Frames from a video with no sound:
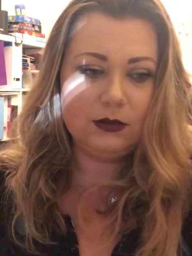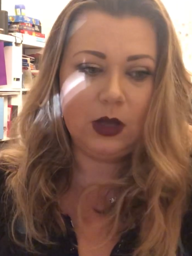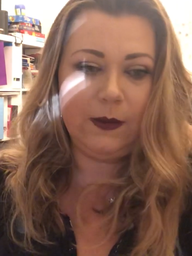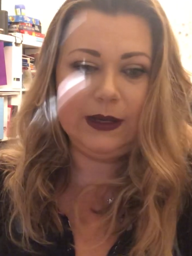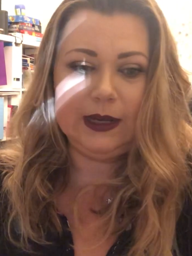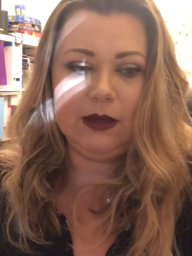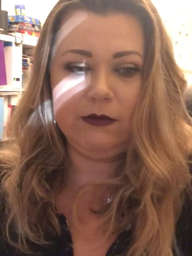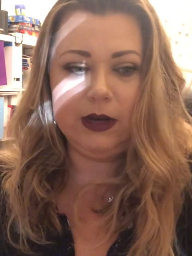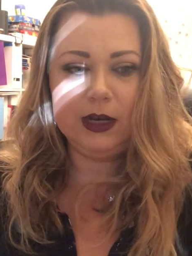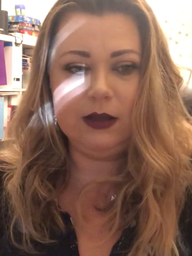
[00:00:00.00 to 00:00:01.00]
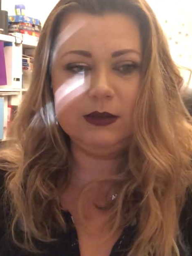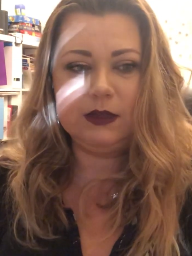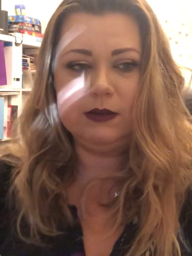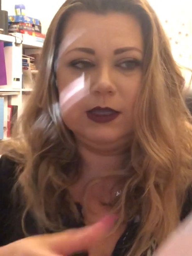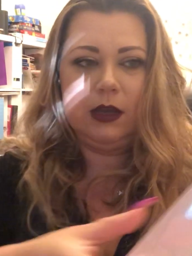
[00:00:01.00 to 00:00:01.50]
going down right now,
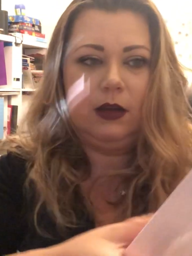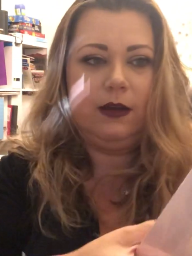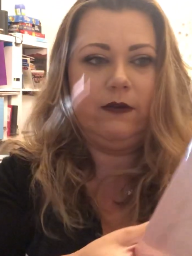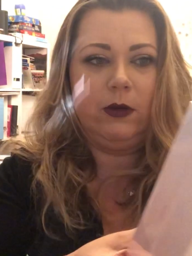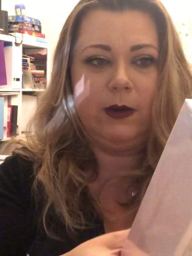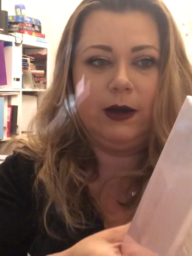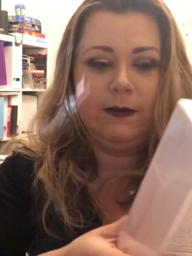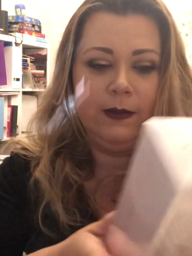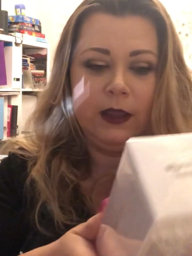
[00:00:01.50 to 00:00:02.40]
so it's like everywhere.